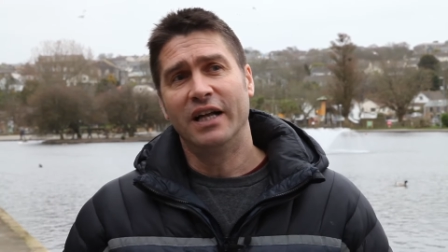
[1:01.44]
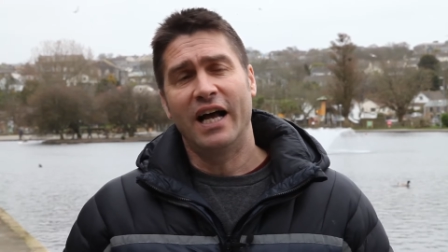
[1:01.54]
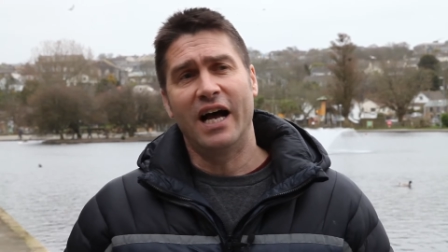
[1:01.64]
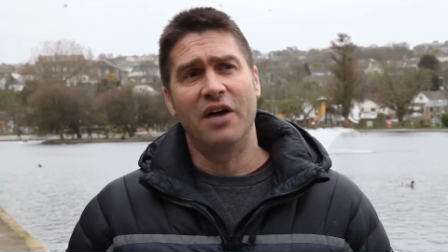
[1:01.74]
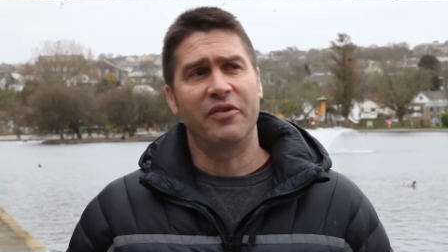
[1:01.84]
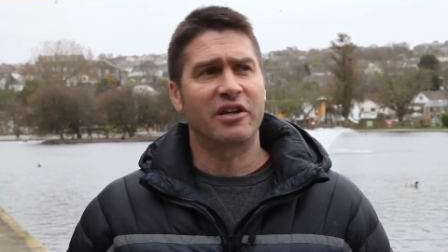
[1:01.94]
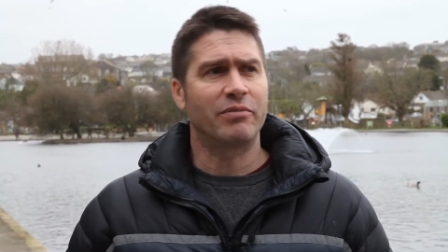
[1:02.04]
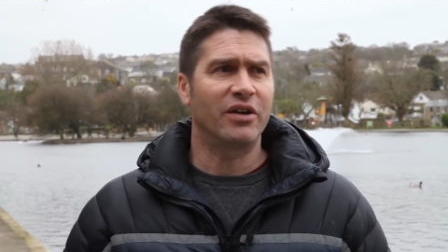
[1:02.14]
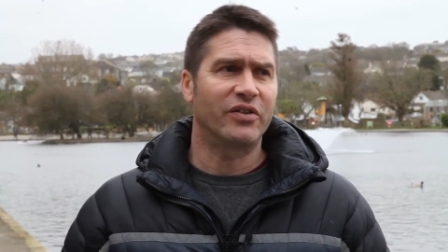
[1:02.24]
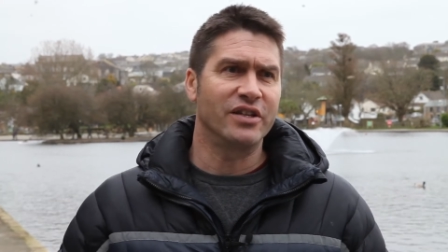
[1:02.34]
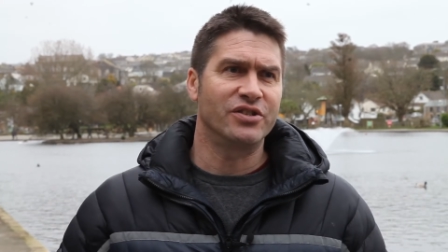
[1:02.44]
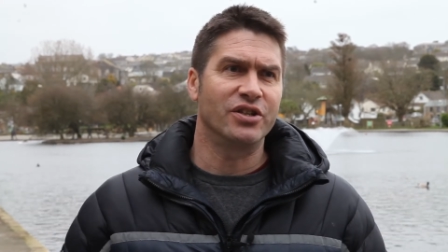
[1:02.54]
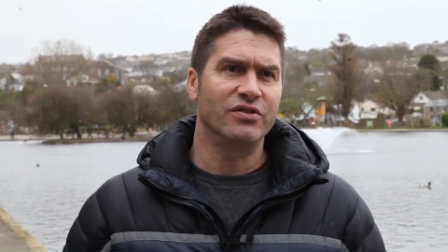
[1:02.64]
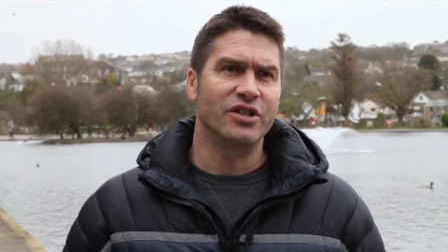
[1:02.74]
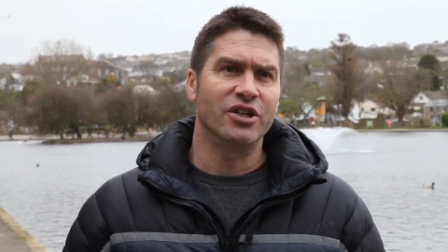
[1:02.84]
Uh, think about things you
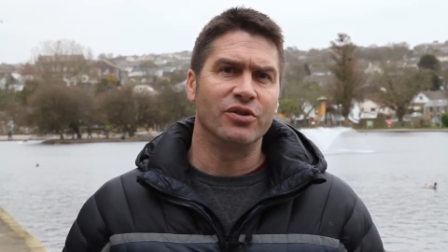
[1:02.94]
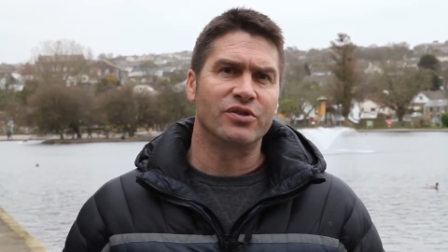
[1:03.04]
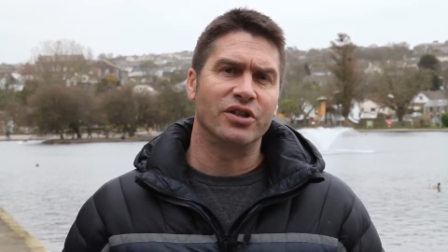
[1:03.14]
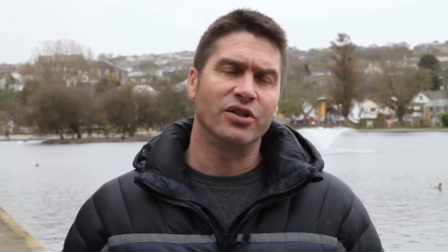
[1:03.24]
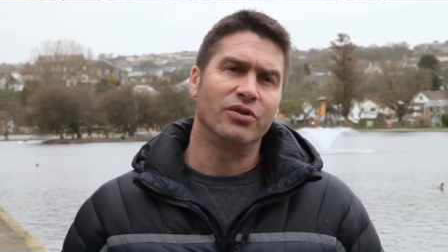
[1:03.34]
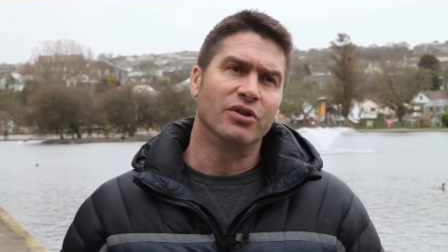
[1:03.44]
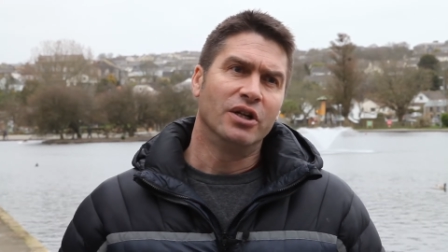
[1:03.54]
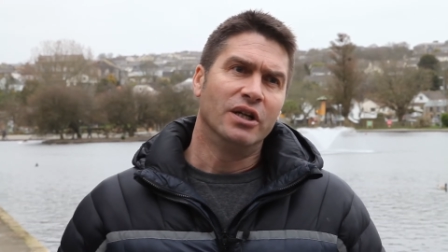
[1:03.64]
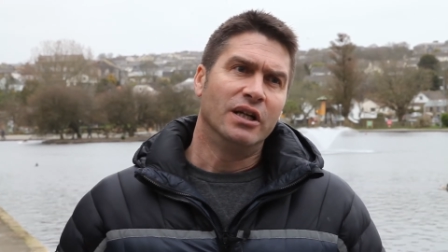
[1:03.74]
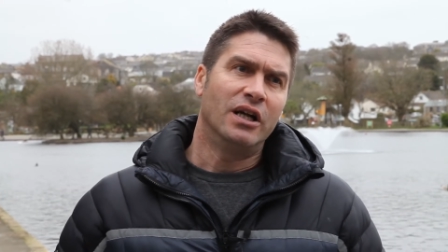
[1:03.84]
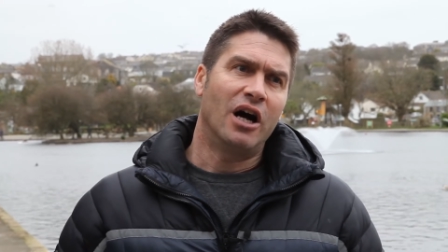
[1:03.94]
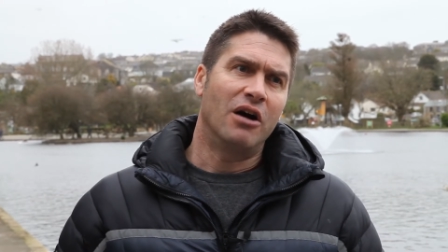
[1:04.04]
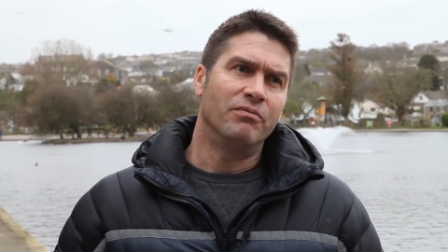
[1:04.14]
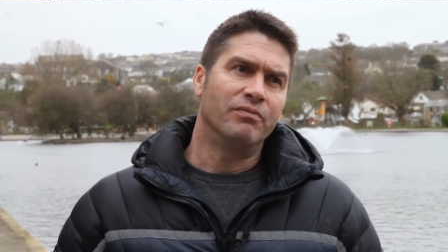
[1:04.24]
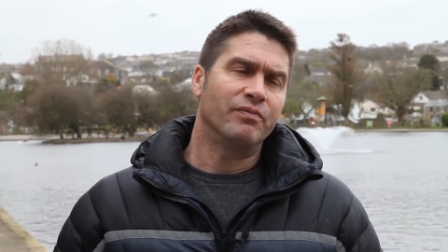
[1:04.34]
can do to um,